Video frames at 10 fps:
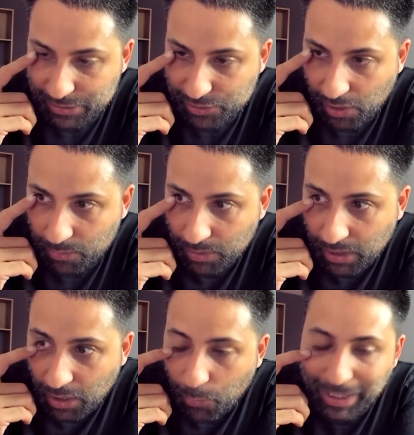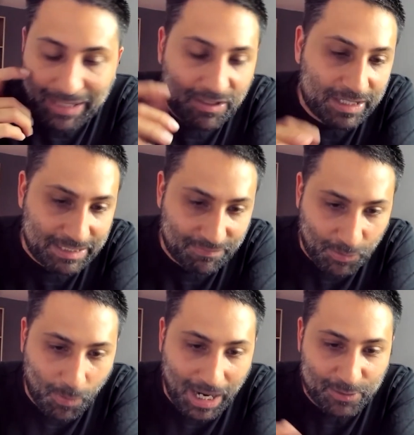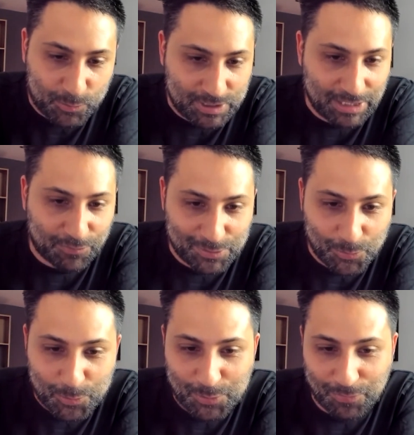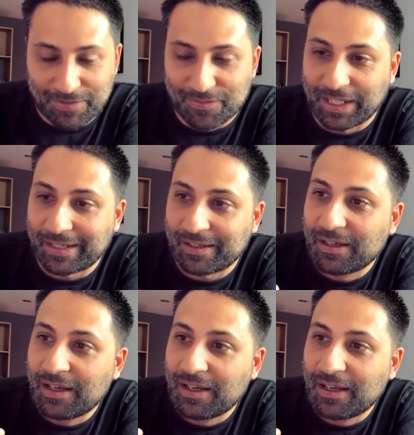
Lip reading: So without kind of giving away your secret sauce or anything,